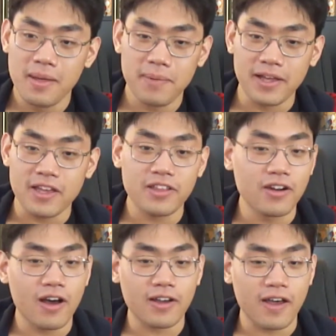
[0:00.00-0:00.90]
But Ethan
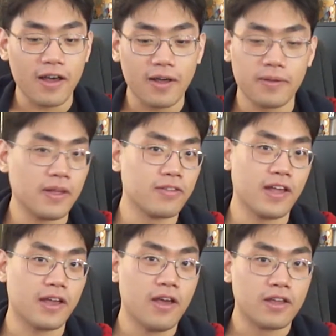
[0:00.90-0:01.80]
Hawke is
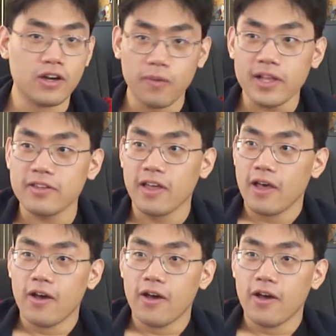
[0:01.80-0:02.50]
like, you know what?